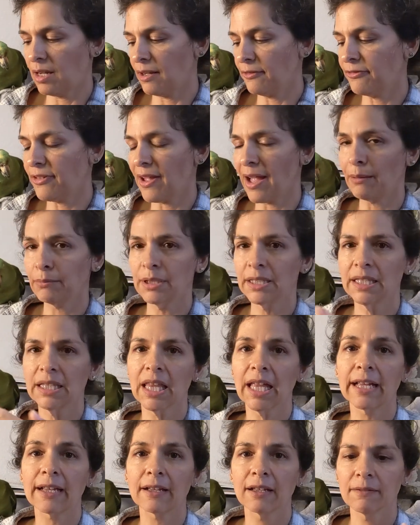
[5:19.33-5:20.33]
family,
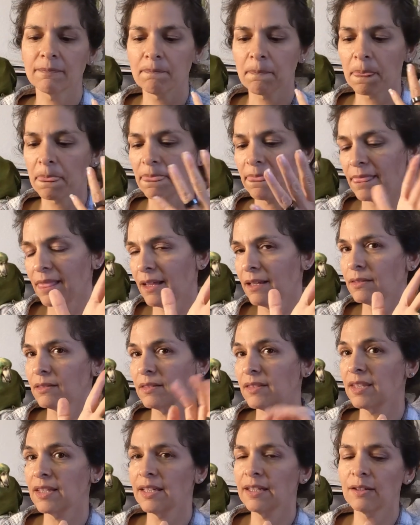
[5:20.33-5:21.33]
like
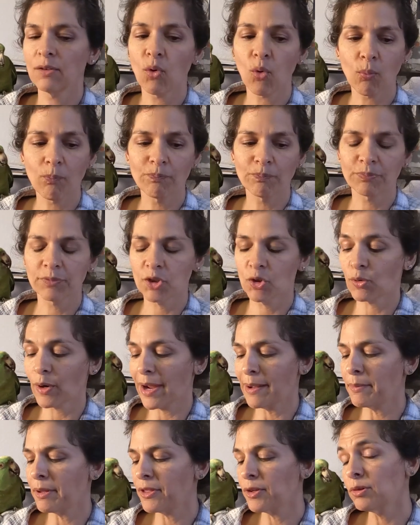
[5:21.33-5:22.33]
the
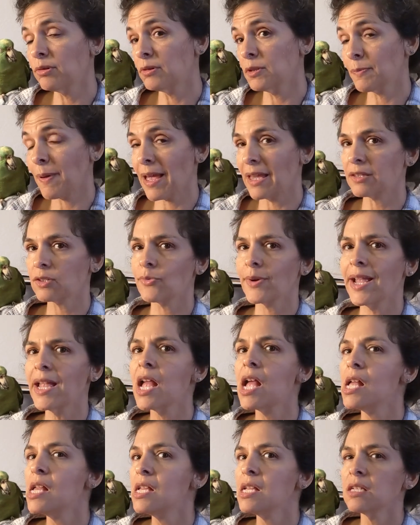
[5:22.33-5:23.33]
grandmother who's passed away,
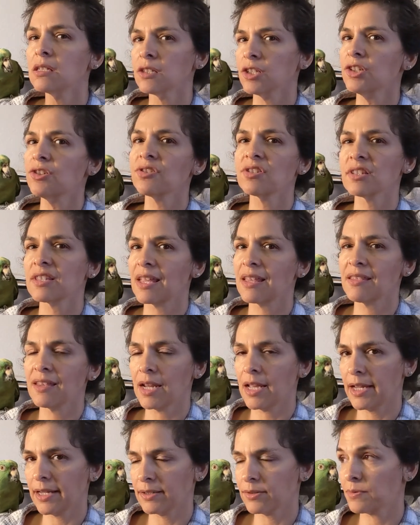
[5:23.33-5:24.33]
she used to say
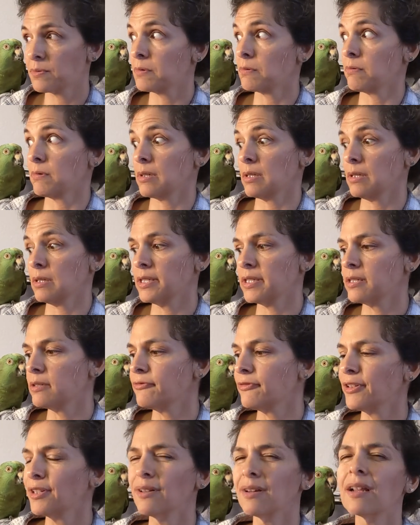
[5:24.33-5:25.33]
that eggs were really good
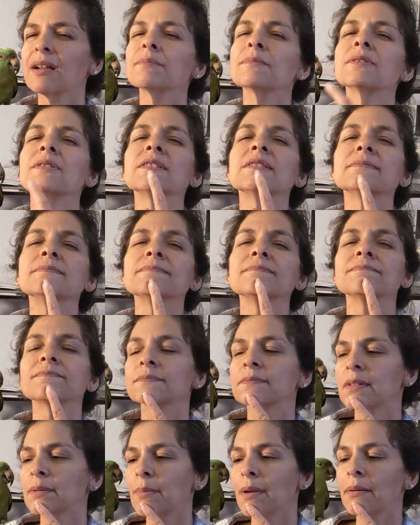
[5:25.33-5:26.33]
for you. And I'm
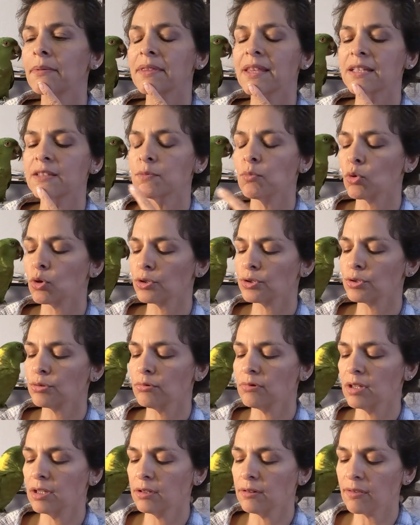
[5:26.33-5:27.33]
going, maybe that's more
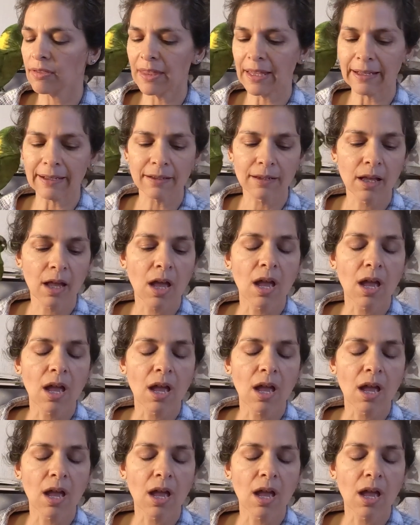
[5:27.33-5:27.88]
true than you think.